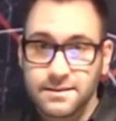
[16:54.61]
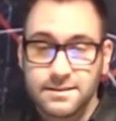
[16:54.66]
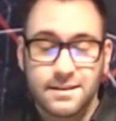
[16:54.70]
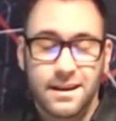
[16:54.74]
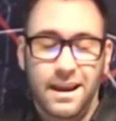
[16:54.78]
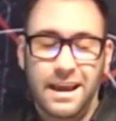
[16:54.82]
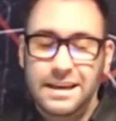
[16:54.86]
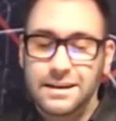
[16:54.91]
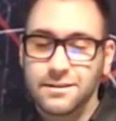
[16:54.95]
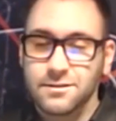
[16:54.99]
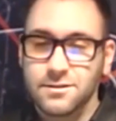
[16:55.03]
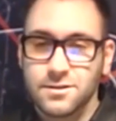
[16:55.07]

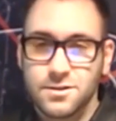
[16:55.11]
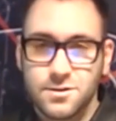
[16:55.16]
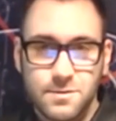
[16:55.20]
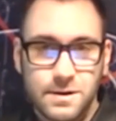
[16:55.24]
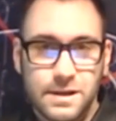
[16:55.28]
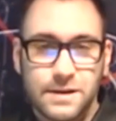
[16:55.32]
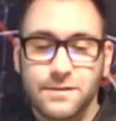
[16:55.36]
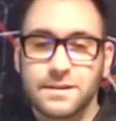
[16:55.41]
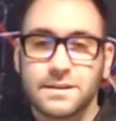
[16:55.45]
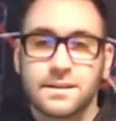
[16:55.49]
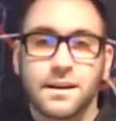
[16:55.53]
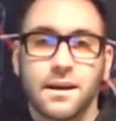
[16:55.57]
designers 3
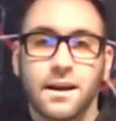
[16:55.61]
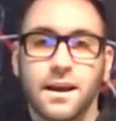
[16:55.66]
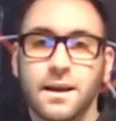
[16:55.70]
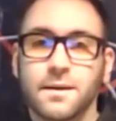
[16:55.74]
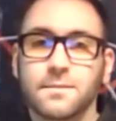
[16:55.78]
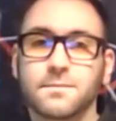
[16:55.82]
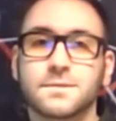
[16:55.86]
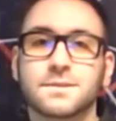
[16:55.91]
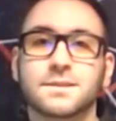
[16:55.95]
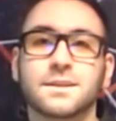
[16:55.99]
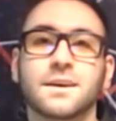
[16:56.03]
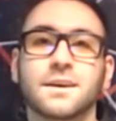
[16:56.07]
different
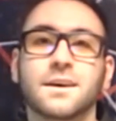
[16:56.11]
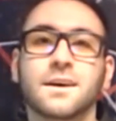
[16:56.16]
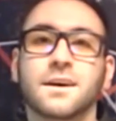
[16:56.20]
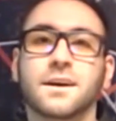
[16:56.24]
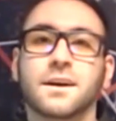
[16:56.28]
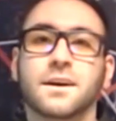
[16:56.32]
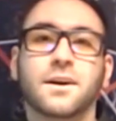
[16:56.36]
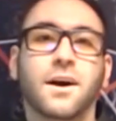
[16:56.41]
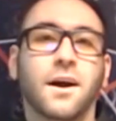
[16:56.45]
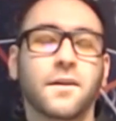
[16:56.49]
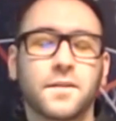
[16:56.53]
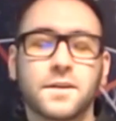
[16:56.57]
times,
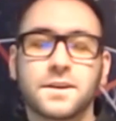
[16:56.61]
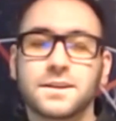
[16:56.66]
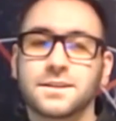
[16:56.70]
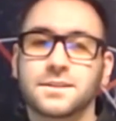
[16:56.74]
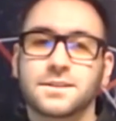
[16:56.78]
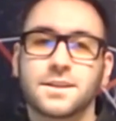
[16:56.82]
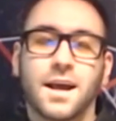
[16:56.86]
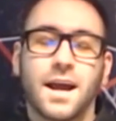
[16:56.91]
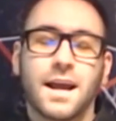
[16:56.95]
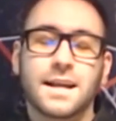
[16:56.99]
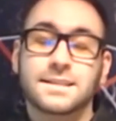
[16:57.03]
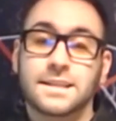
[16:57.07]
got the
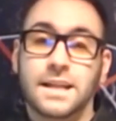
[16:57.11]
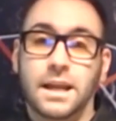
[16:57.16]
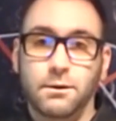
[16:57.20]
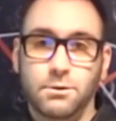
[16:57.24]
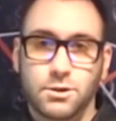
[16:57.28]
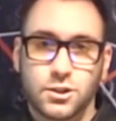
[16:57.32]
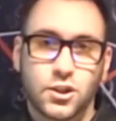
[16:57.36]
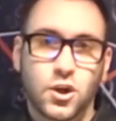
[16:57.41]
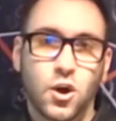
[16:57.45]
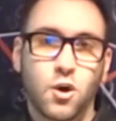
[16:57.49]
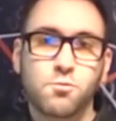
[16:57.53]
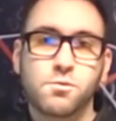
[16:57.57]
designs that I would
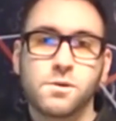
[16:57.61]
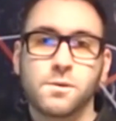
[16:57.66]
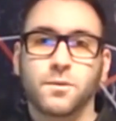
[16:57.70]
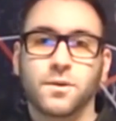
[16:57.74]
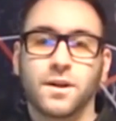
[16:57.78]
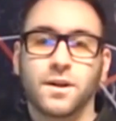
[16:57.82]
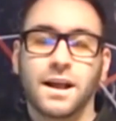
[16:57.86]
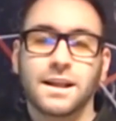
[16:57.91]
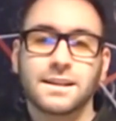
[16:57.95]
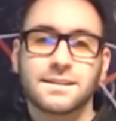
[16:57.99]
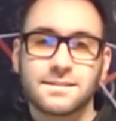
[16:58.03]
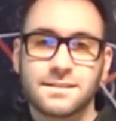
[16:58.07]
show people.
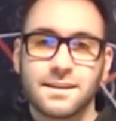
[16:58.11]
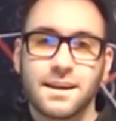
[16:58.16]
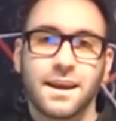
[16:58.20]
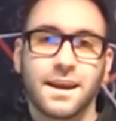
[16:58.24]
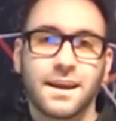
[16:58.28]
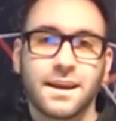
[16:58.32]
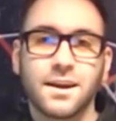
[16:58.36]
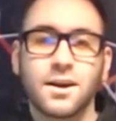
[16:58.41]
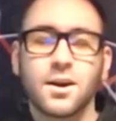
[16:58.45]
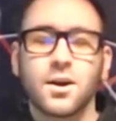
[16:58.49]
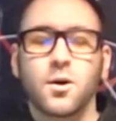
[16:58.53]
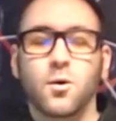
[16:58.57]
I'd
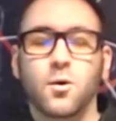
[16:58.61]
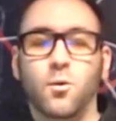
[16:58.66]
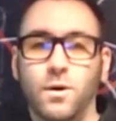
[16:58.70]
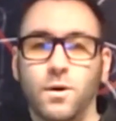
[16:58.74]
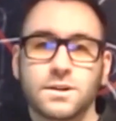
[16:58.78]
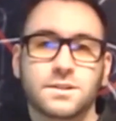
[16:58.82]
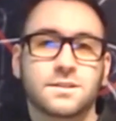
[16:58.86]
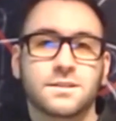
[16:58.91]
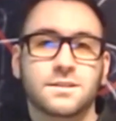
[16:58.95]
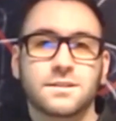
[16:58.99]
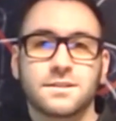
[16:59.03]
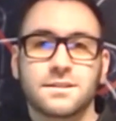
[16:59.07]
say,
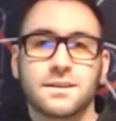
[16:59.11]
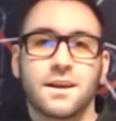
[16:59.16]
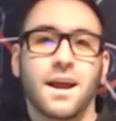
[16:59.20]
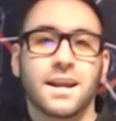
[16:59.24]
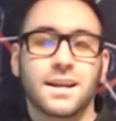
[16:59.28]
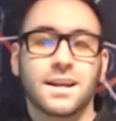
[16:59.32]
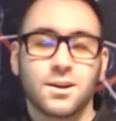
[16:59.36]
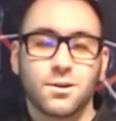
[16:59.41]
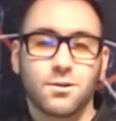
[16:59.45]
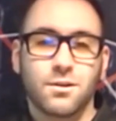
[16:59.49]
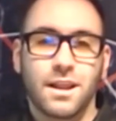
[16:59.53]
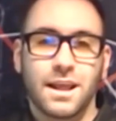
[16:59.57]
which design
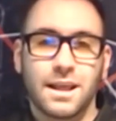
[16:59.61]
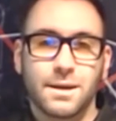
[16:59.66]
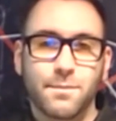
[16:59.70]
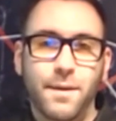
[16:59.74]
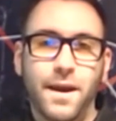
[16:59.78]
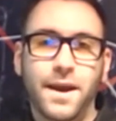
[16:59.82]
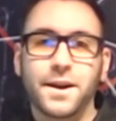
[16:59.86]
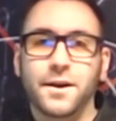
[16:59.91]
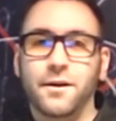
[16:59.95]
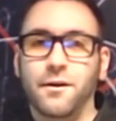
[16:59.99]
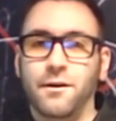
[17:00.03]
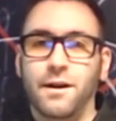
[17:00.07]
do you like
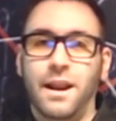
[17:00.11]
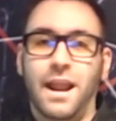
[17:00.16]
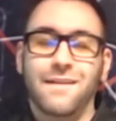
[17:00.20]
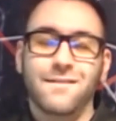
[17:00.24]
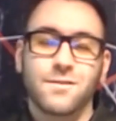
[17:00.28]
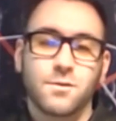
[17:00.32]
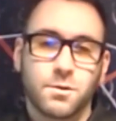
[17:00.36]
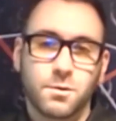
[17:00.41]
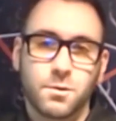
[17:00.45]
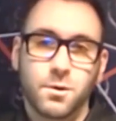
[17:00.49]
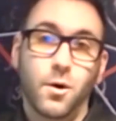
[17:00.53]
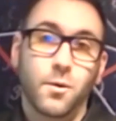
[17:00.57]
better? And
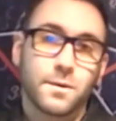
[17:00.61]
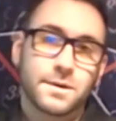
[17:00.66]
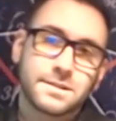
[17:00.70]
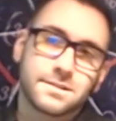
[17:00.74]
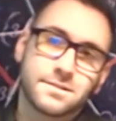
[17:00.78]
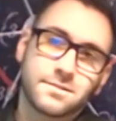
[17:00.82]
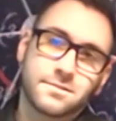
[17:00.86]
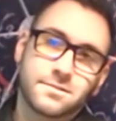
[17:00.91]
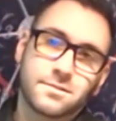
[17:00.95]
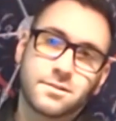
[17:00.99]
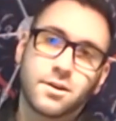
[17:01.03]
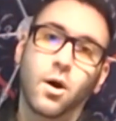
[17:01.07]
everyone would
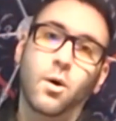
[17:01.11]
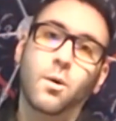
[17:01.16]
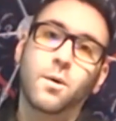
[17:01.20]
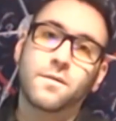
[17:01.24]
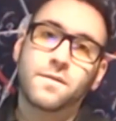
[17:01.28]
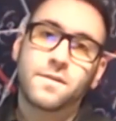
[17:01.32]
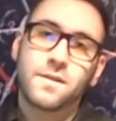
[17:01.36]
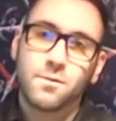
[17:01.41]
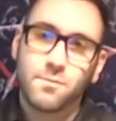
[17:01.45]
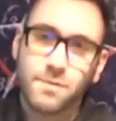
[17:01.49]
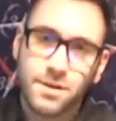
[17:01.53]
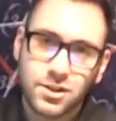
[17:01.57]
always go with
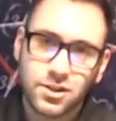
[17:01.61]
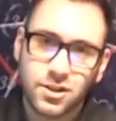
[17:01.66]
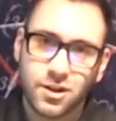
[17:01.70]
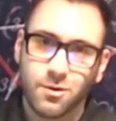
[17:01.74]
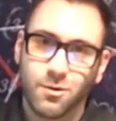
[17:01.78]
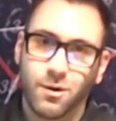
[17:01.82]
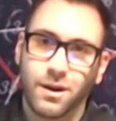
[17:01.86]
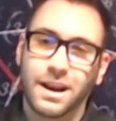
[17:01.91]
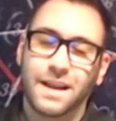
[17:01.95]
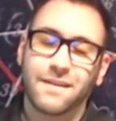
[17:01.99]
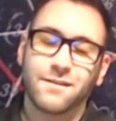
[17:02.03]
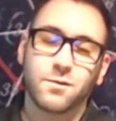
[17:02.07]
the original
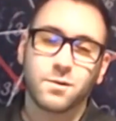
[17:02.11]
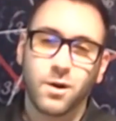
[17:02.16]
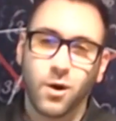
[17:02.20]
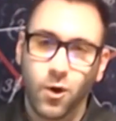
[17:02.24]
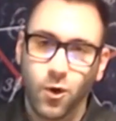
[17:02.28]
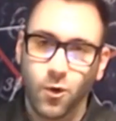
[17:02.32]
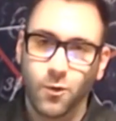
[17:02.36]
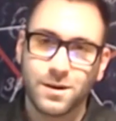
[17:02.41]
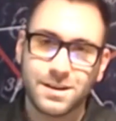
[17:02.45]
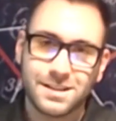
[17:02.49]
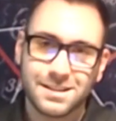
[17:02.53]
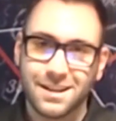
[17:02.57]
one. Everyone
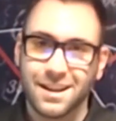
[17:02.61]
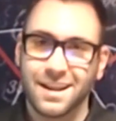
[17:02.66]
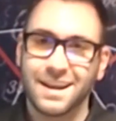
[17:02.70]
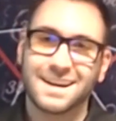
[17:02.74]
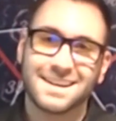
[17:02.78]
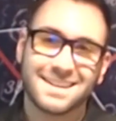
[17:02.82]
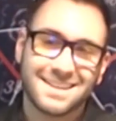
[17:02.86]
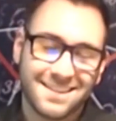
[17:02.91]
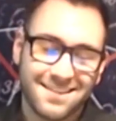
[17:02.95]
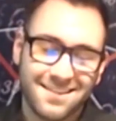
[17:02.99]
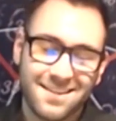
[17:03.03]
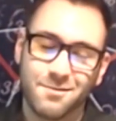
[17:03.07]
always
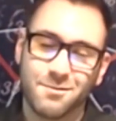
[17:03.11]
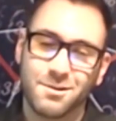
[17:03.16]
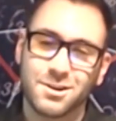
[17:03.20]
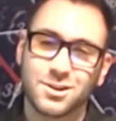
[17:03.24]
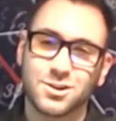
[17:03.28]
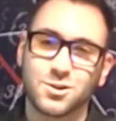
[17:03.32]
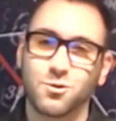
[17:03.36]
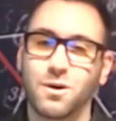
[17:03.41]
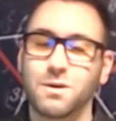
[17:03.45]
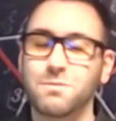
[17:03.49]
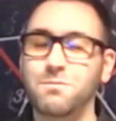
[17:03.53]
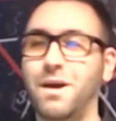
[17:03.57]
liked the
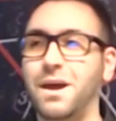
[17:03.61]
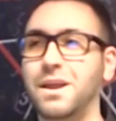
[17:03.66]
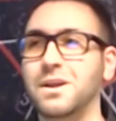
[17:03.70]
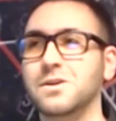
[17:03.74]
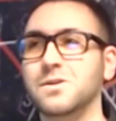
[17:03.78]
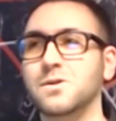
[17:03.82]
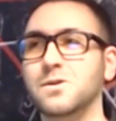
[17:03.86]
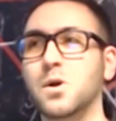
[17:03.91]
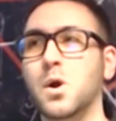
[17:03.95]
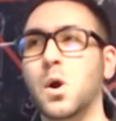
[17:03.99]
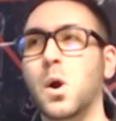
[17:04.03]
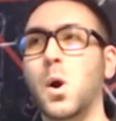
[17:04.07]
original one better.